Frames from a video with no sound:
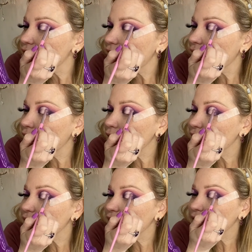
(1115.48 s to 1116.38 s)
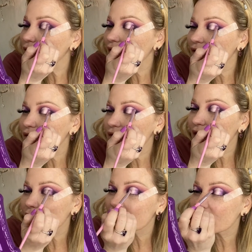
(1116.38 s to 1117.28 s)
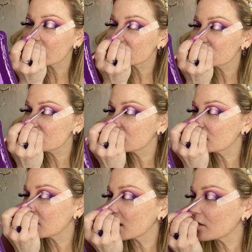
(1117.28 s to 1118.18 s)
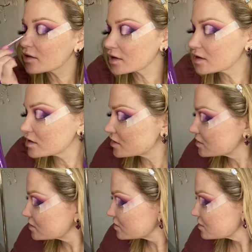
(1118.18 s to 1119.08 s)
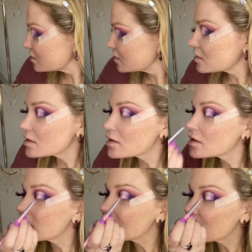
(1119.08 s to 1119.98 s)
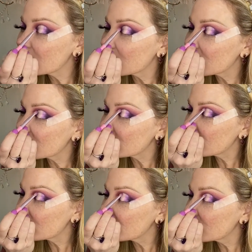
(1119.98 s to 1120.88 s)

Um, the only other thing I'm going to do now is um,